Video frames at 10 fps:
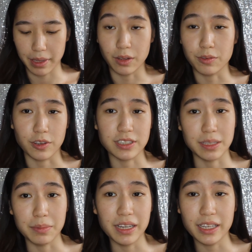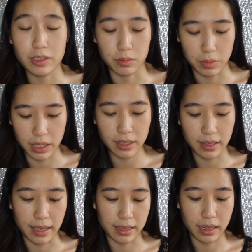and if you're similar to me,
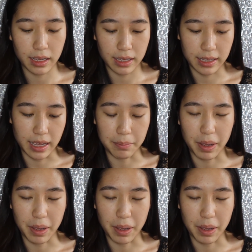then yeah,